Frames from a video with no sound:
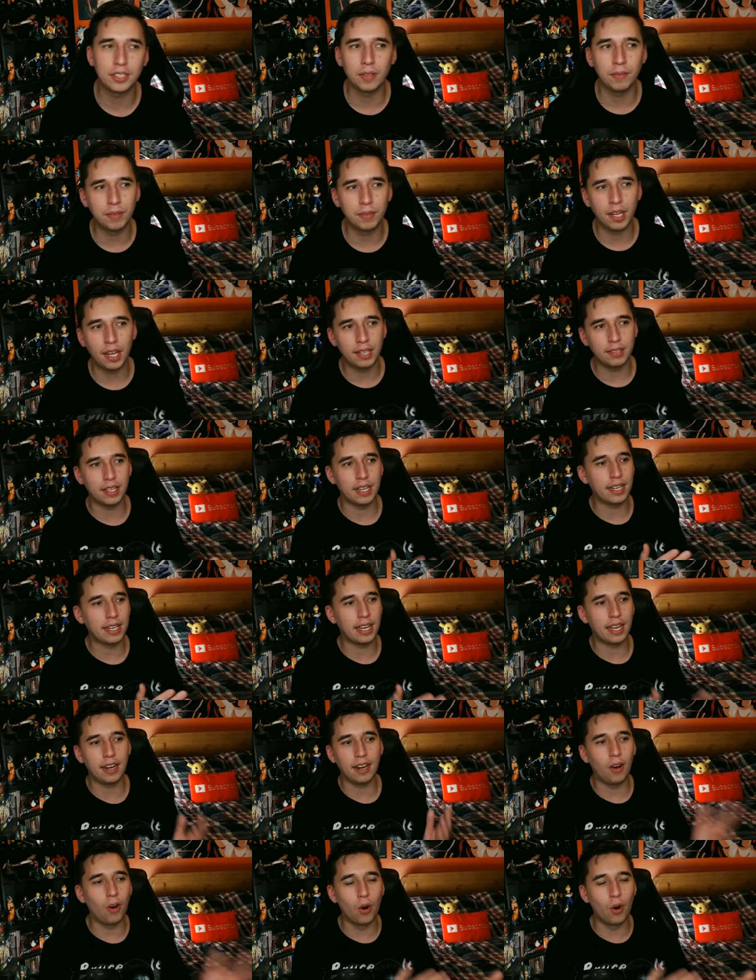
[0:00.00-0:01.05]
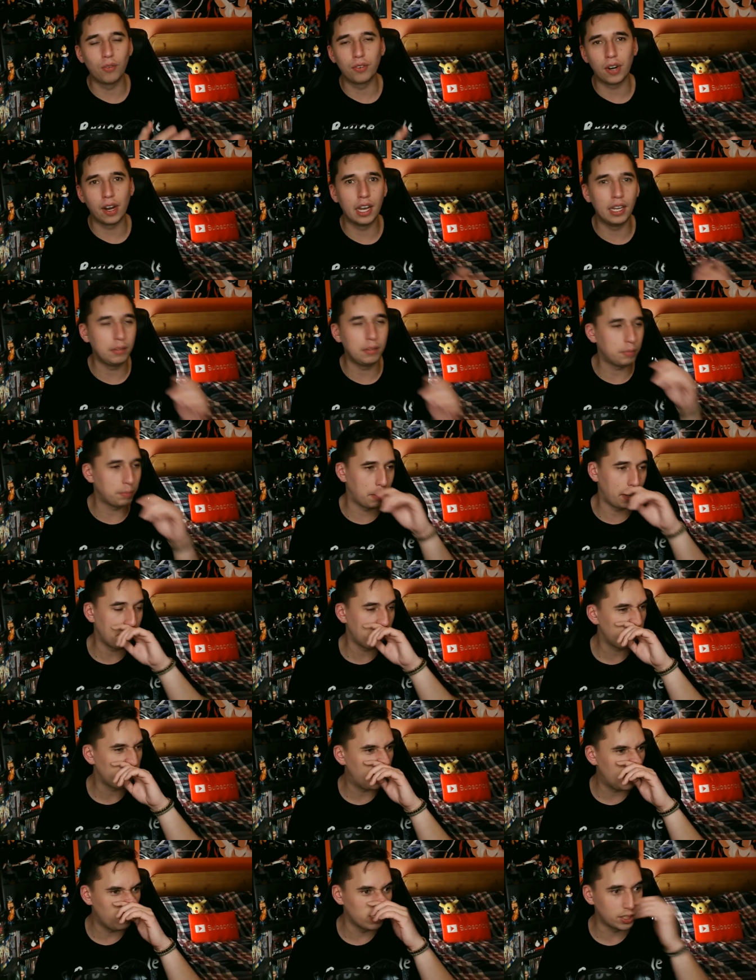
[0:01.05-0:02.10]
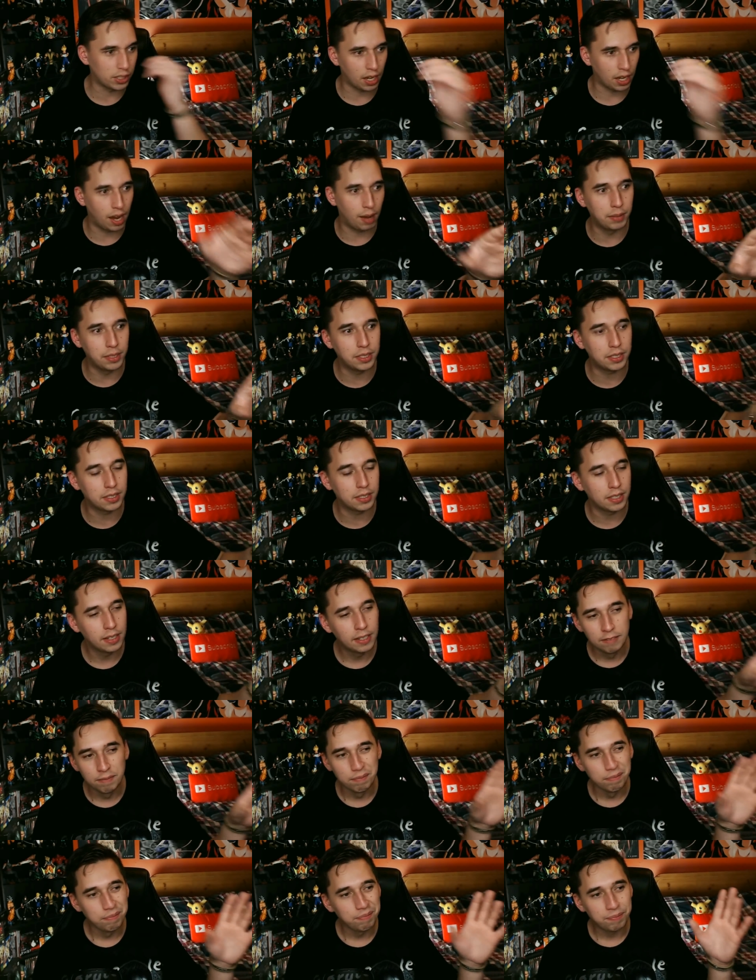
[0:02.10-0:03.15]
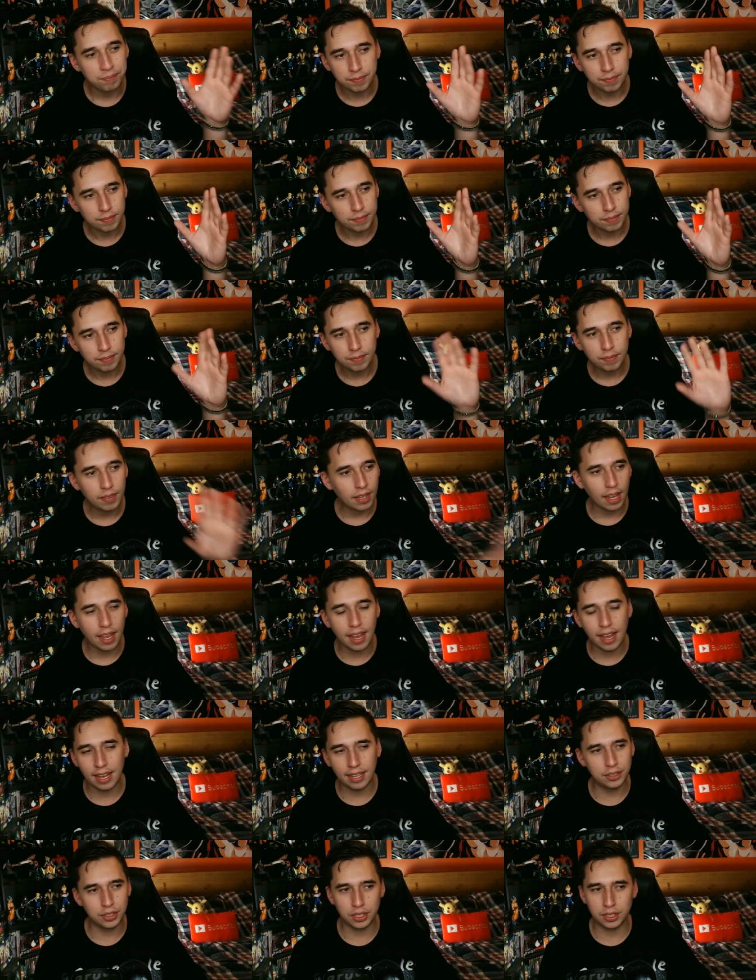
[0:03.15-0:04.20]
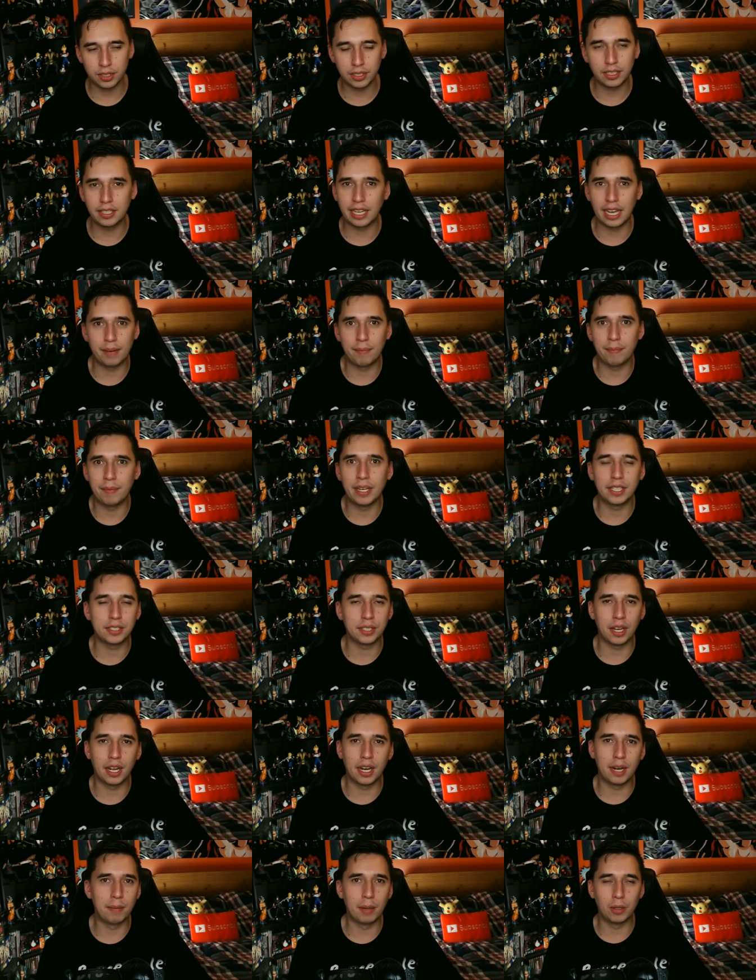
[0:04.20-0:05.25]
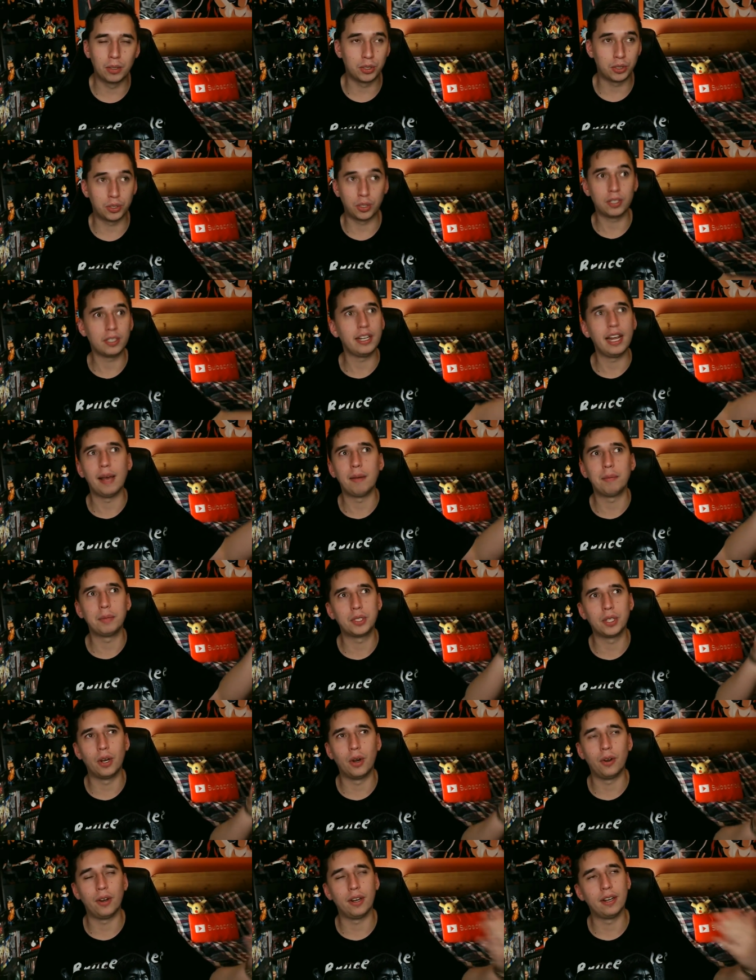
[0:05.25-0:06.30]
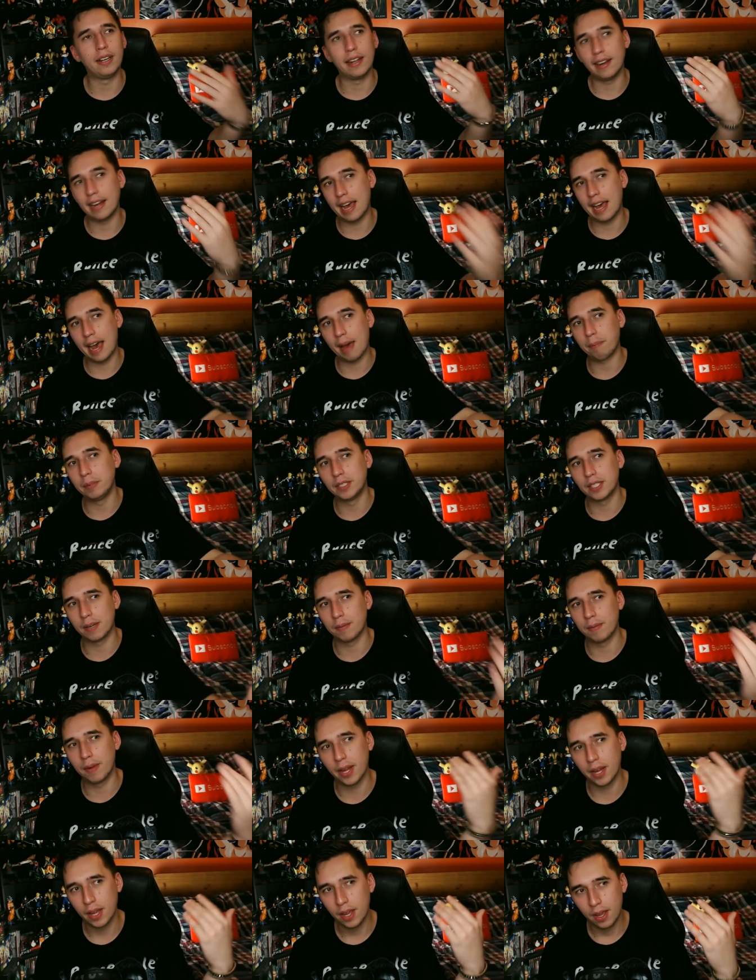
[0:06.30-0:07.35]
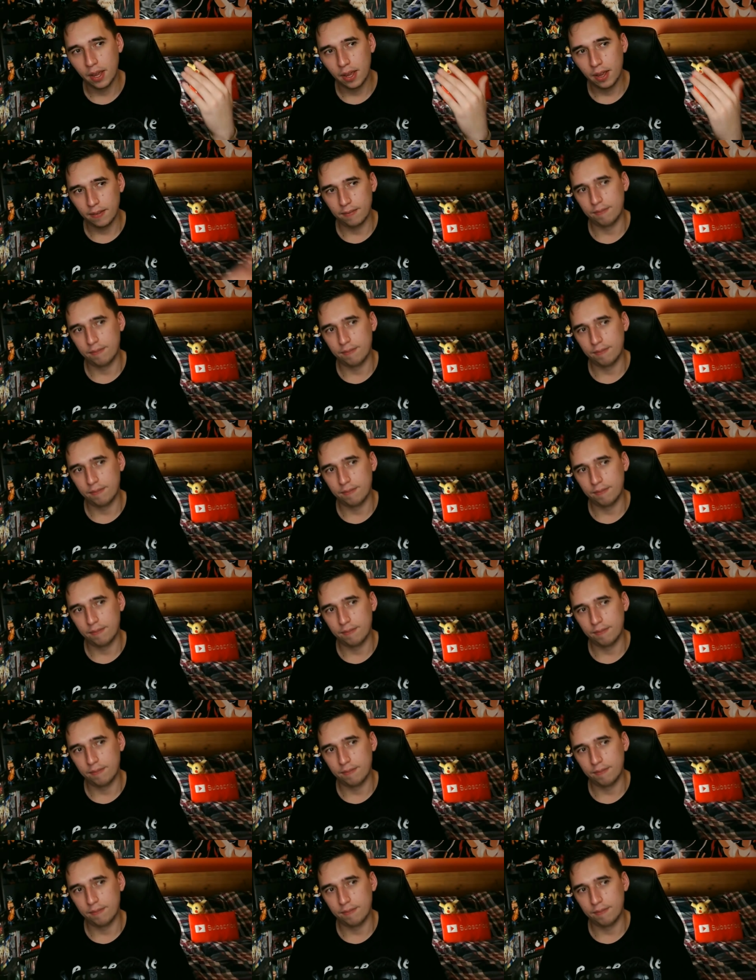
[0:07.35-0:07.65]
Sometimes I get overhyped by people's comments and just getting me excited about a certain episode, and then it happens, and I'm like,